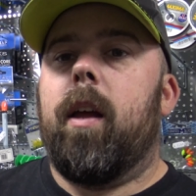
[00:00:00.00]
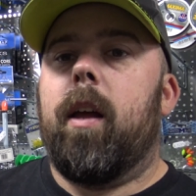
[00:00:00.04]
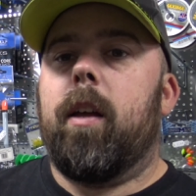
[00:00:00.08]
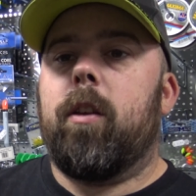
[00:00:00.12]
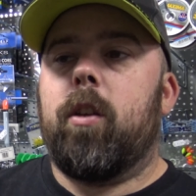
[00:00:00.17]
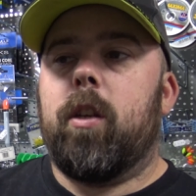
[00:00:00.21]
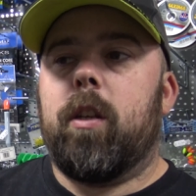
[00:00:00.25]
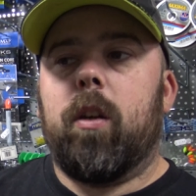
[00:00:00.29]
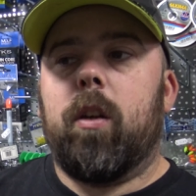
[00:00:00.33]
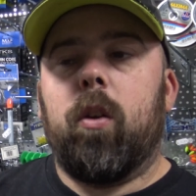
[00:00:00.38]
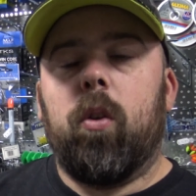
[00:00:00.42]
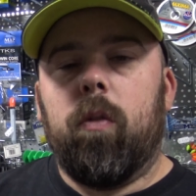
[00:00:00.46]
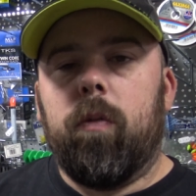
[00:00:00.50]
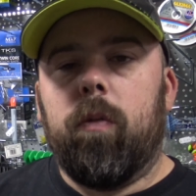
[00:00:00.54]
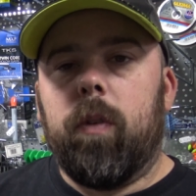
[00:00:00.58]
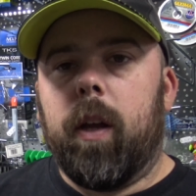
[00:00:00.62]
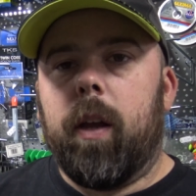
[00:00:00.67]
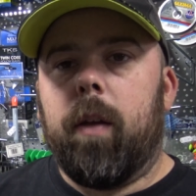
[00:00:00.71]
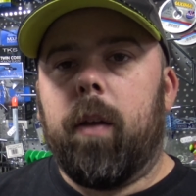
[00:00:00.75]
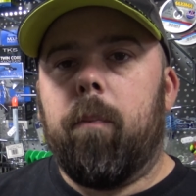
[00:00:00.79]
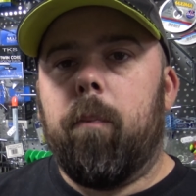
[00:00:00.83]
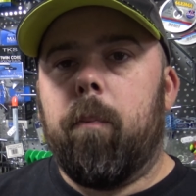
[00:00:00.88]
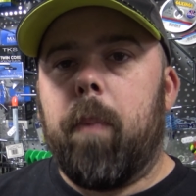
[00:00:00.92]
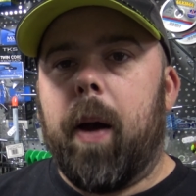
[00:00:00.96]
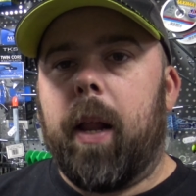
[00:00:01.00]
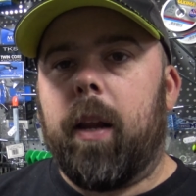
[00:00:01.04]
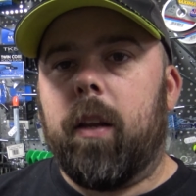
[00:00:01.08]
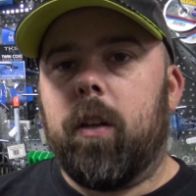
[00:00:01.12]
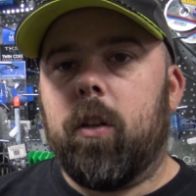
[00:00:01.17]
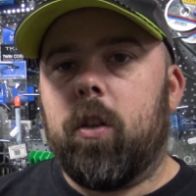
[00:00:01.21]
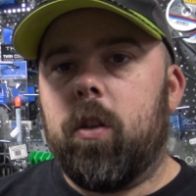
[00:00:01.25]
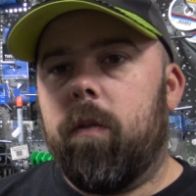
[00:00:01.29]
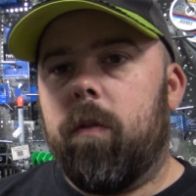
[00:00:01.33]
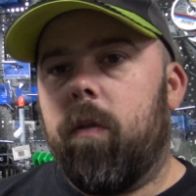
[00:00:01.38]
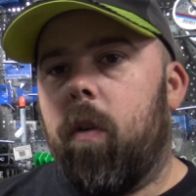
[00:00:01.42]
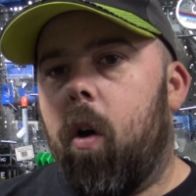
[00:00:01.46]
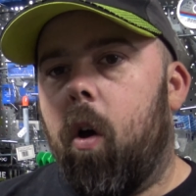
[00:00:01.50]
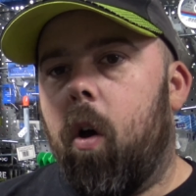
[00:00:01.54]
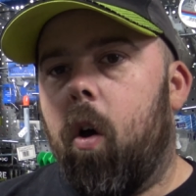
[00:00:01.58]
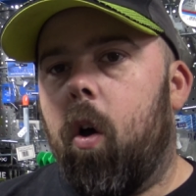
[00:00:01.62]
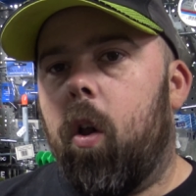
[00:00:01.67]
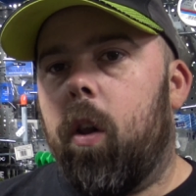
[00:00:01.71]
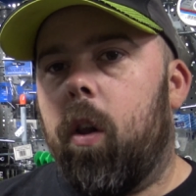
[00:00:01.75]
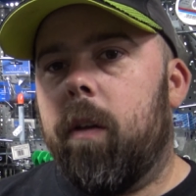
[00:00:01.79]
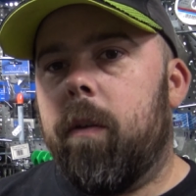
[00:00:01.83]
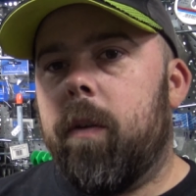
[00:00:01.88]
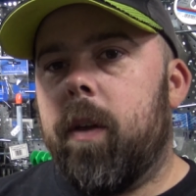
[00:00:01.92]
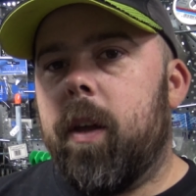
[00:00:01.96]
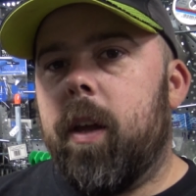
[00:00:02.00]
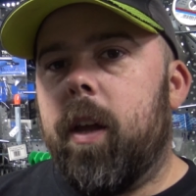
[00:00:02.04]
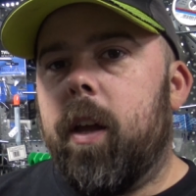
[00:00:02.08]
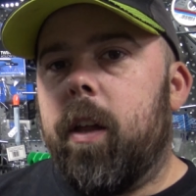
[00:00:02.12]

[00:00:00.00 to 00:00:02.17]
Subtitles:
It's a lovely balance of all.